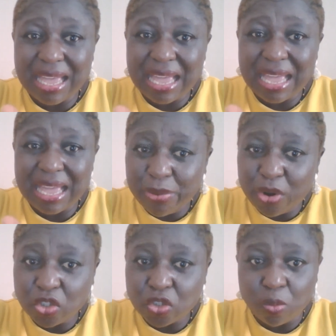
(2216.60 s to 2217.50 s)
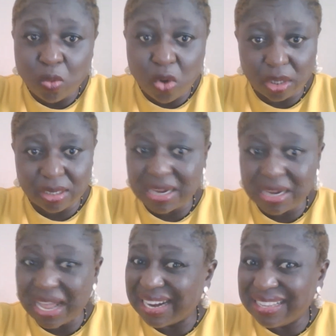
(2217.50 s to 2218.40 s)
employ someone
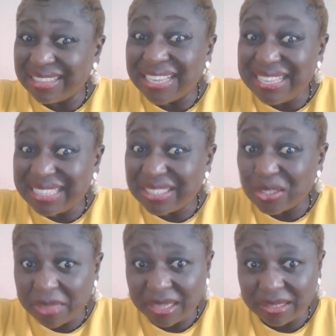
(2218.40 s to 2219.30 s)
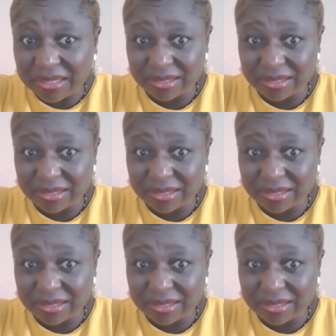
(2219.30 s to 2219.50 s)
that can delegate some things.